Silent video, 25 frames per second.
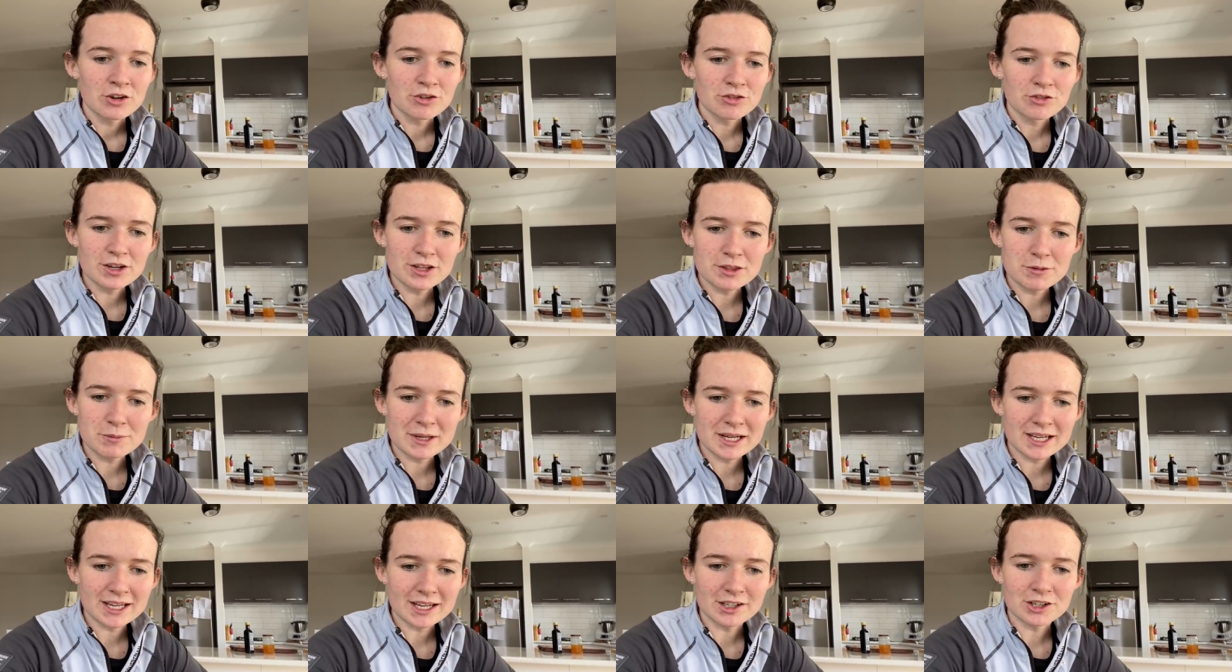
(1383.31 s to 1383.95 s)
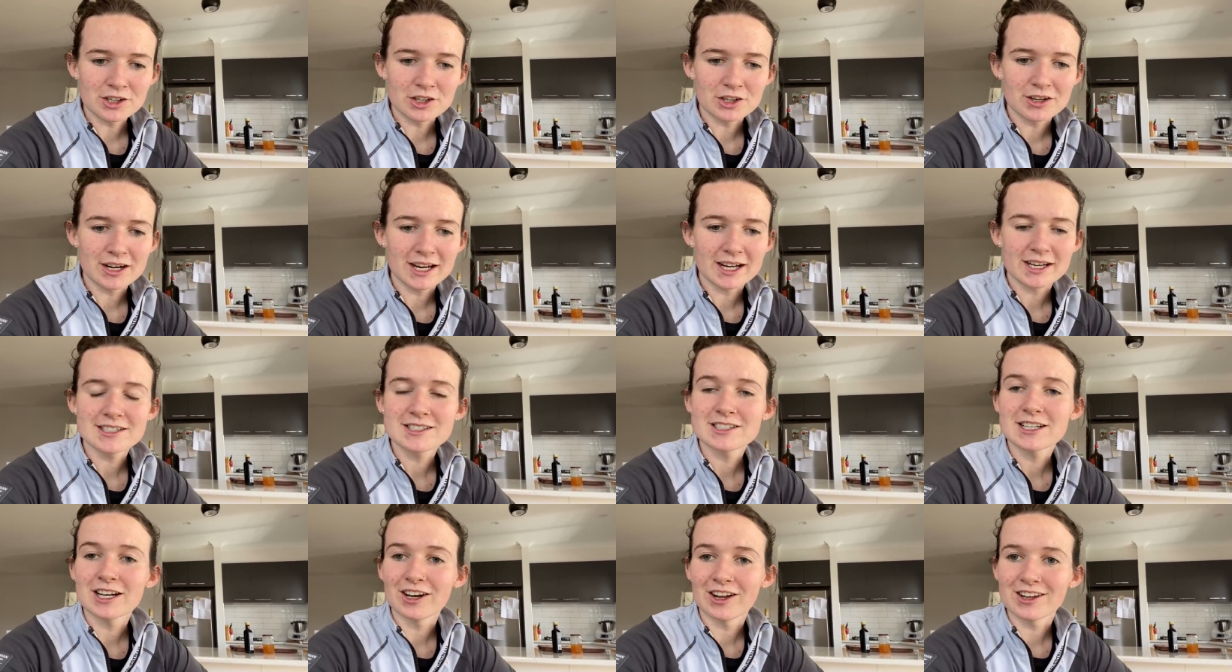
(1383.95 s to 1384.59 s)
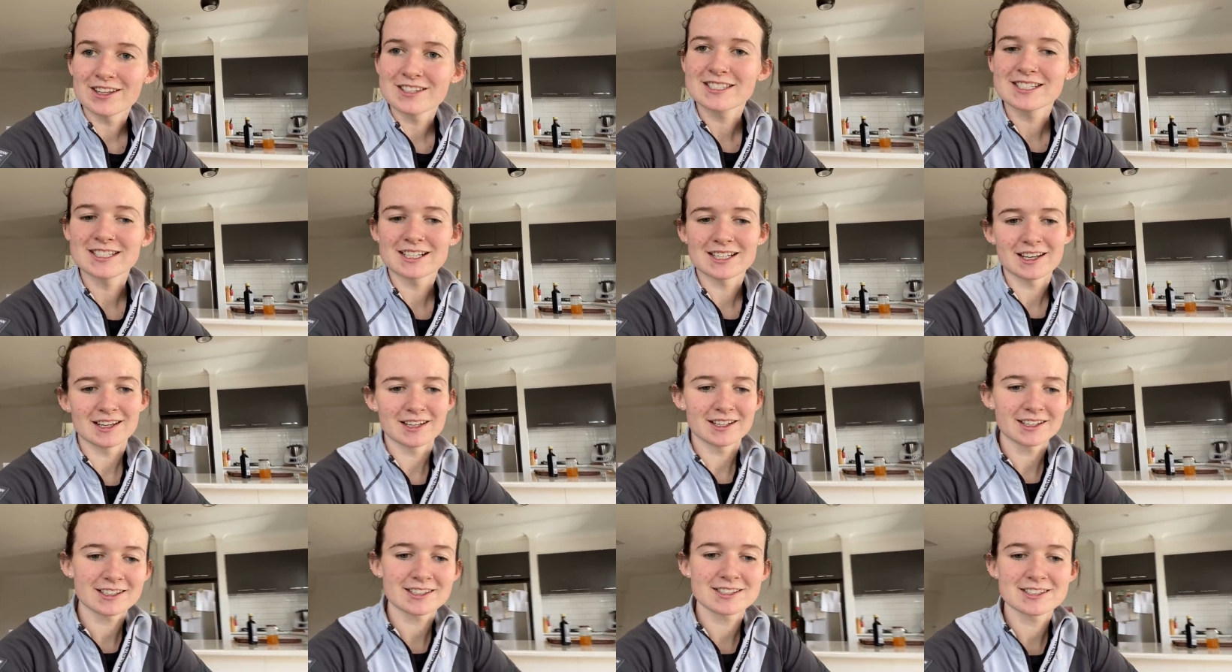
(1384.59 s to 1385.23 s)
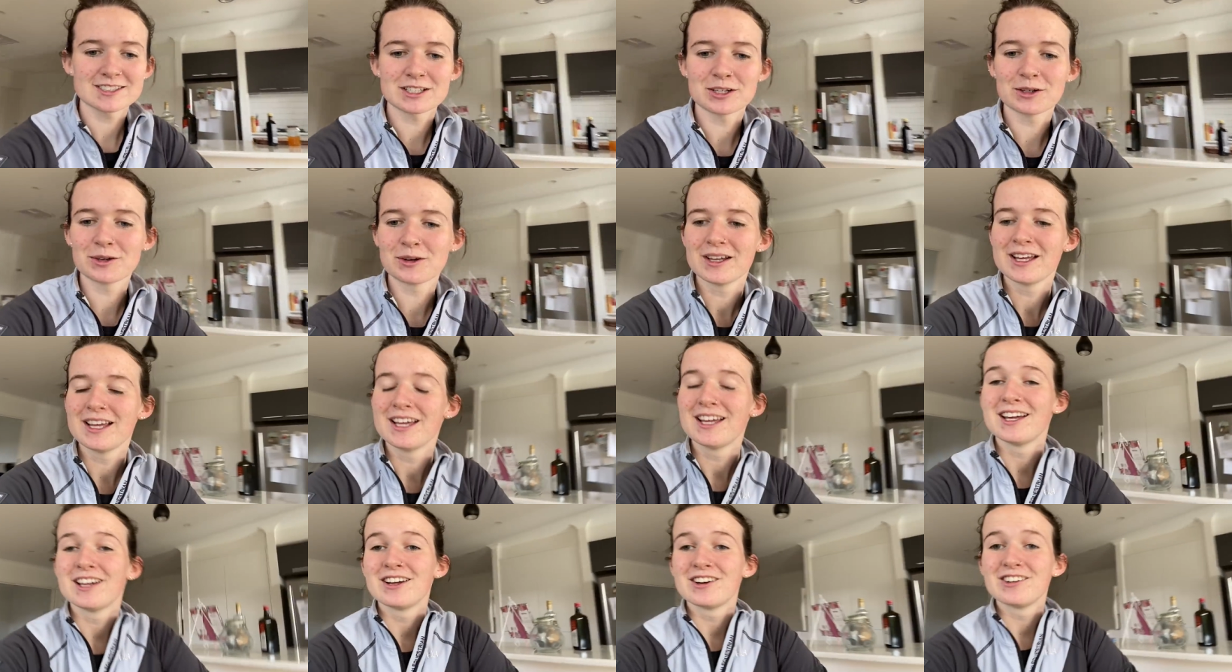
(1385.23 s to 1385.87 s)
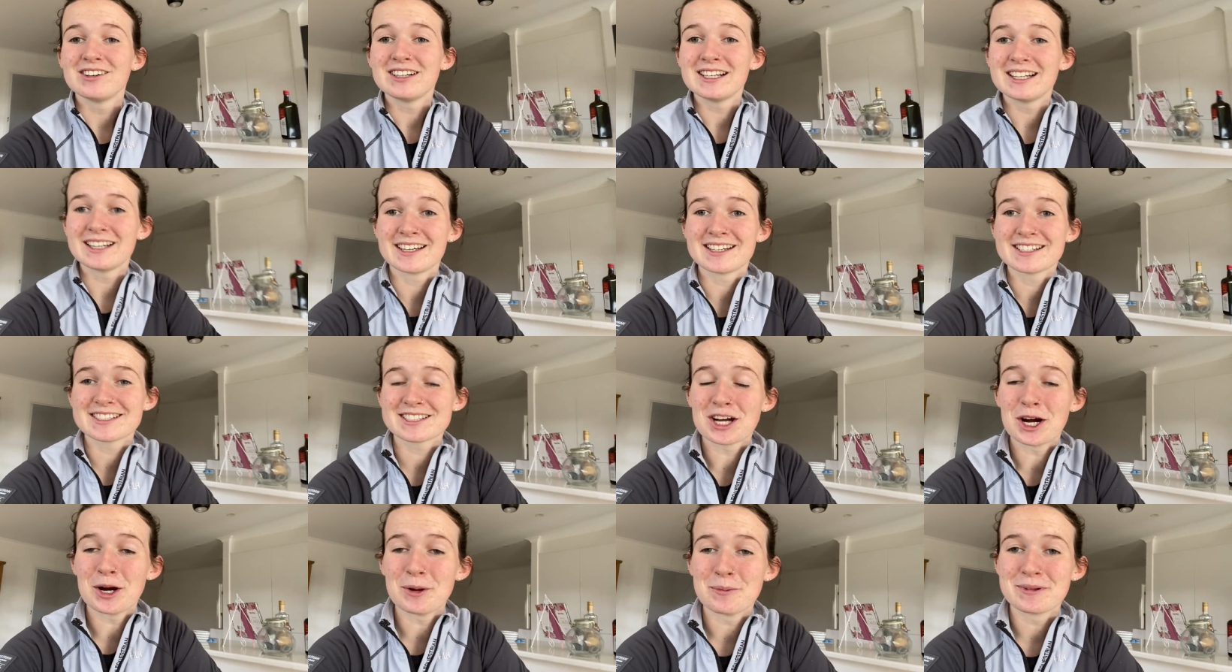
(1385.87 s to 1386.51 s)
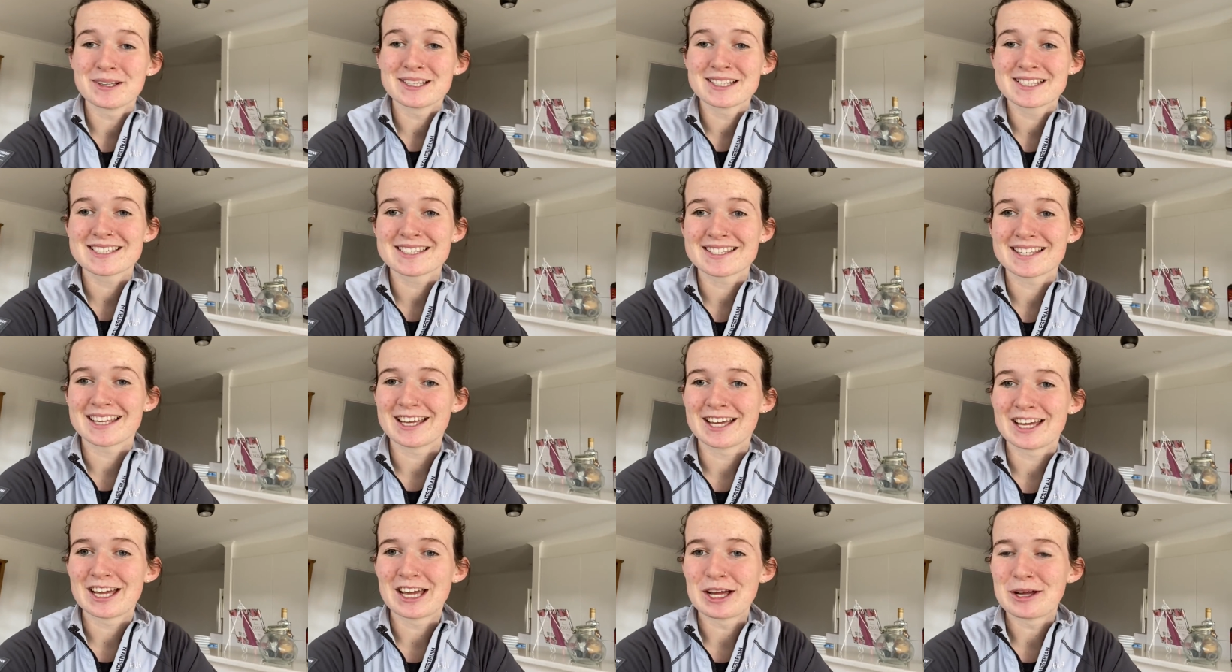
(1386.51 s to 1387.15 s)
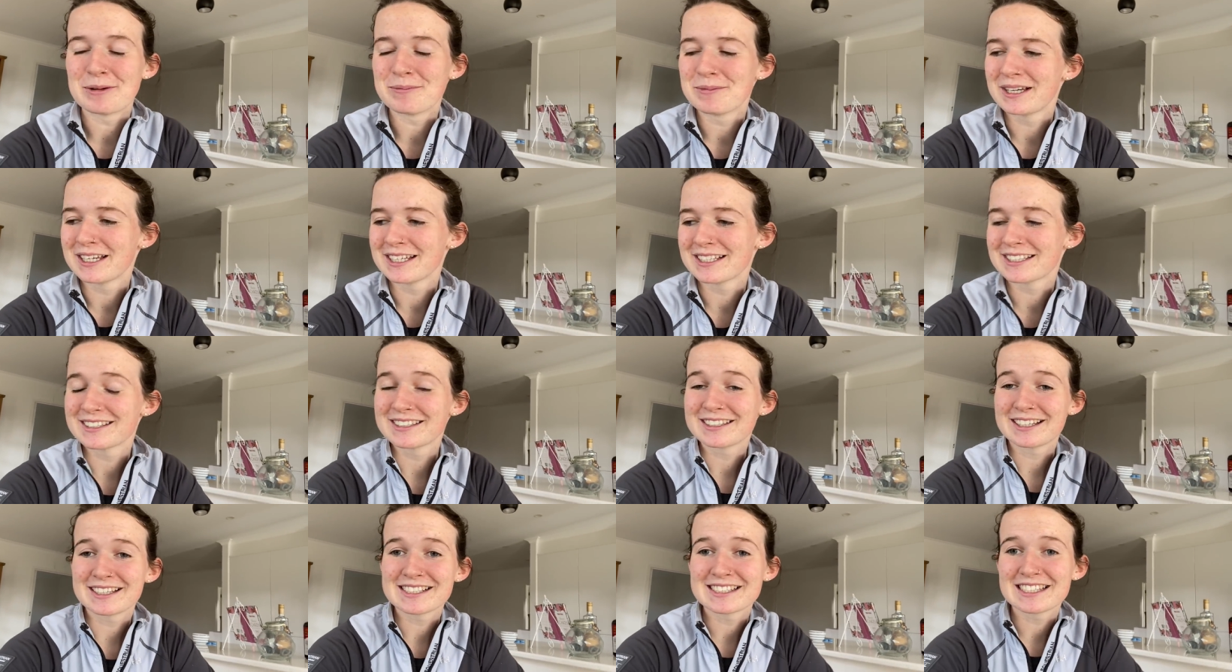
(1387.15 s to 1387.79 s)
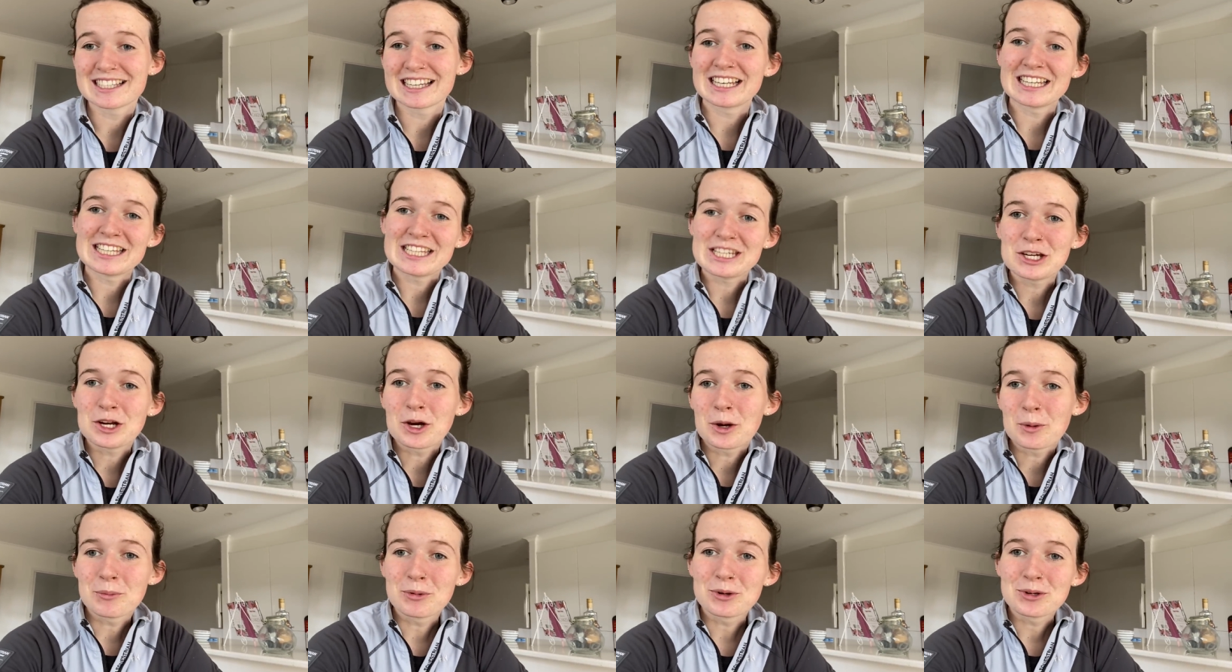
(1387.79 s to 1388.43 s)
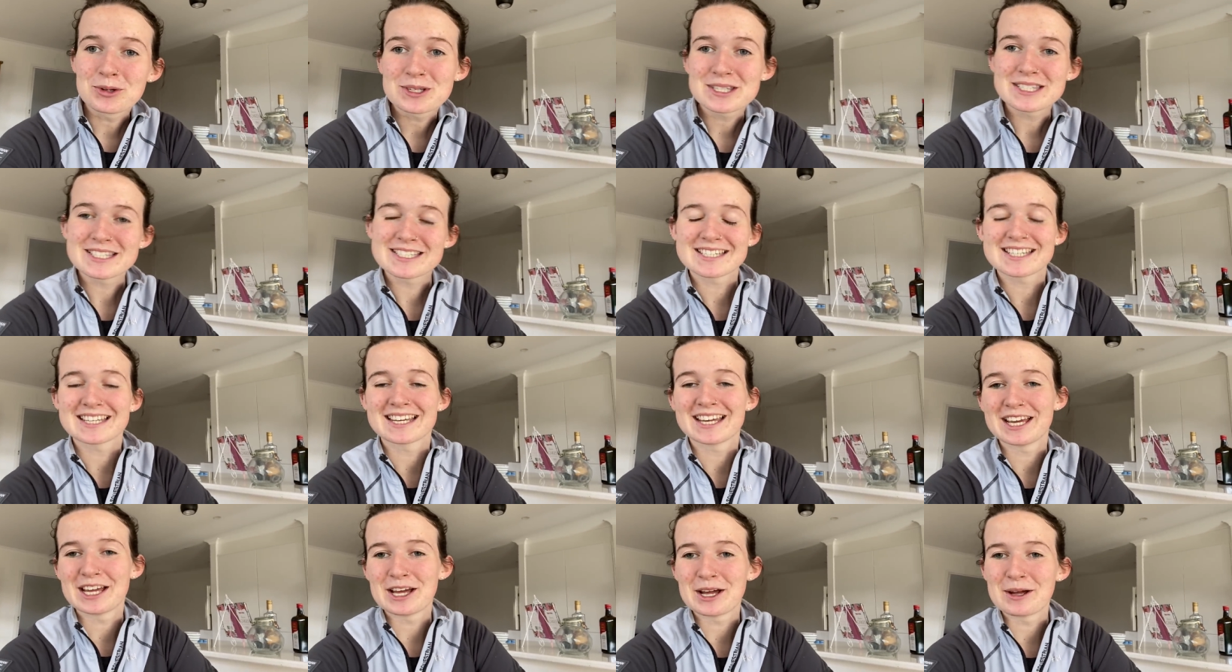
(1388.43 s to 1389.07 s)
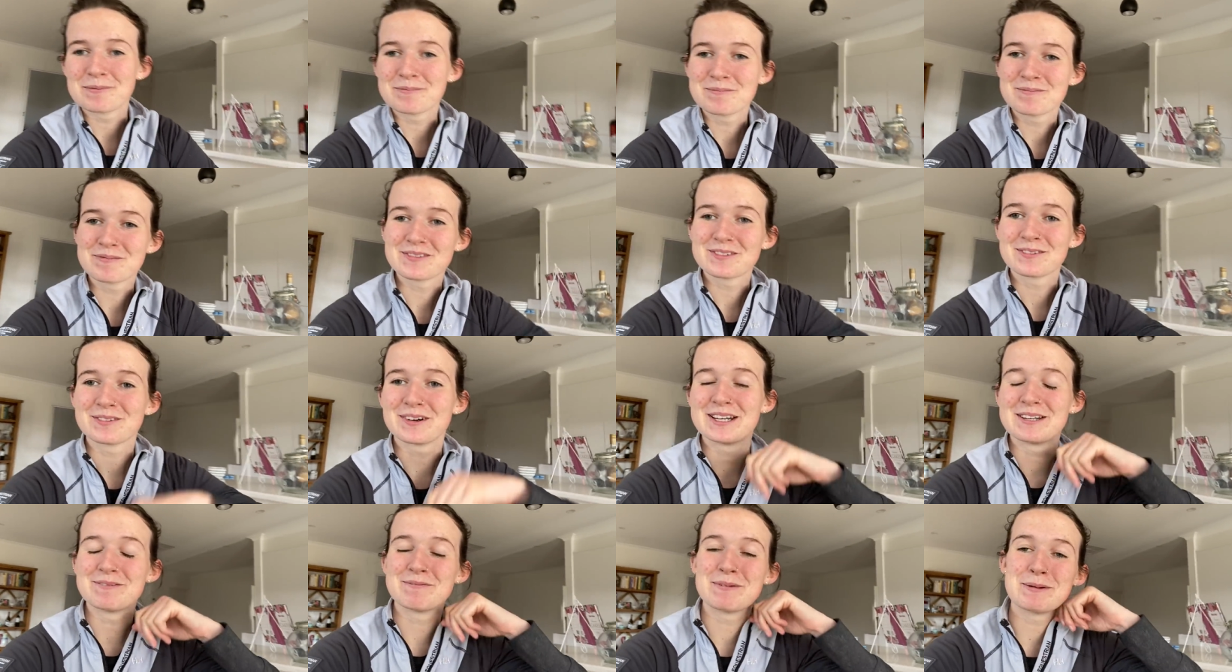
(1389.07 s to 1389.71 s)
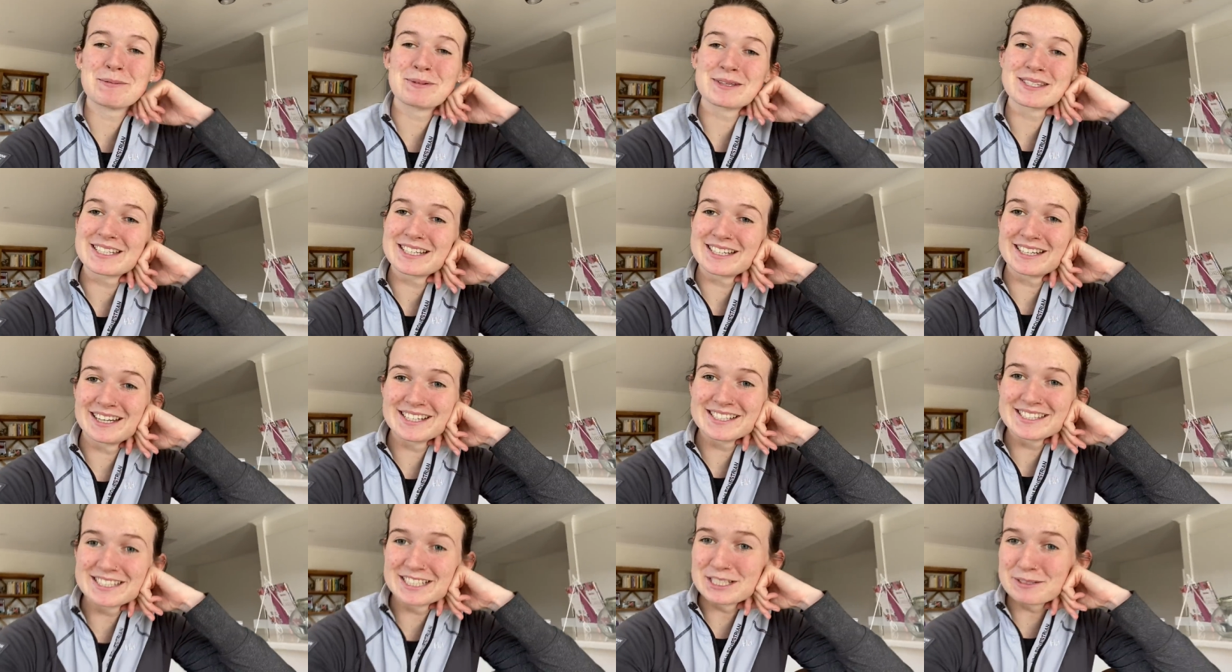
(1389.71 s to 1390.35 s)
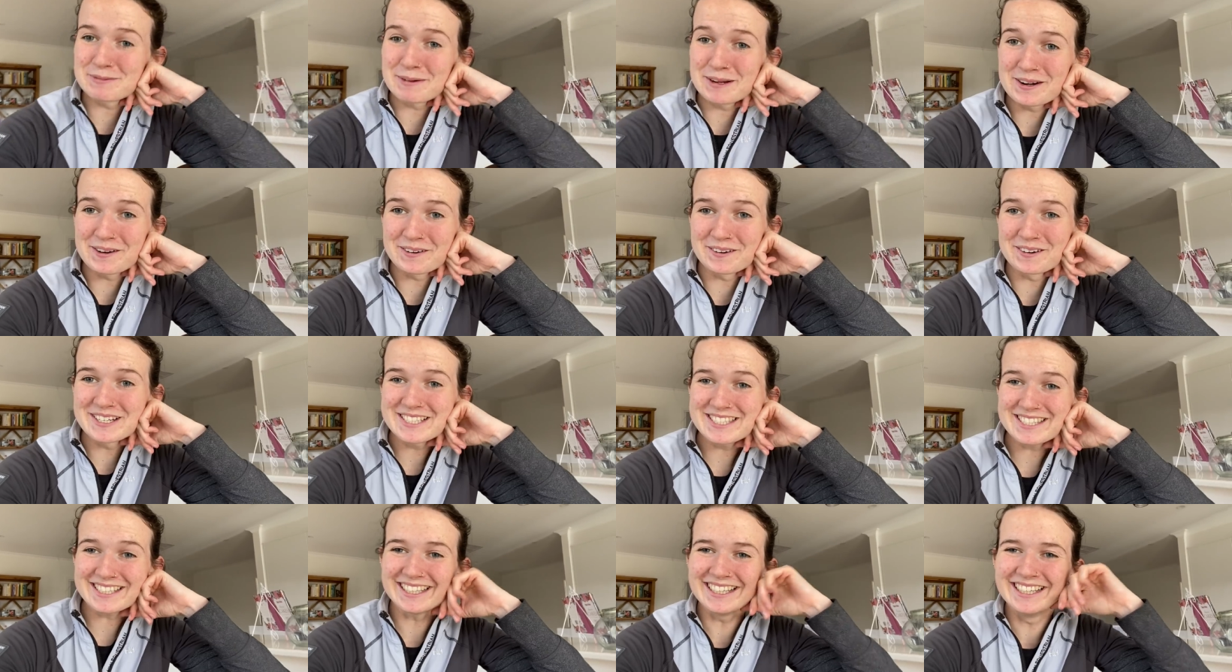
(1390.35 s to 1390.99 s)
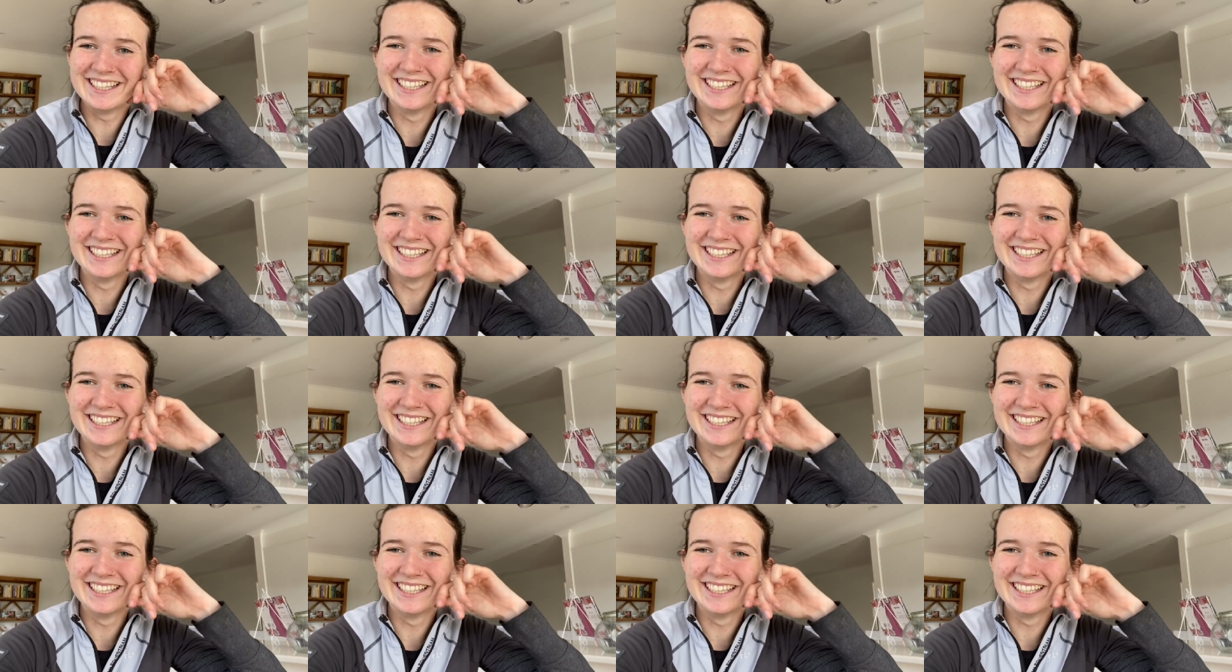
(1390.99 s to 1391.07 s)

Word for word: Rhythmic and correct, lots to like. So really nice comments. It's a nice little ego boost when people say nice things about your horse.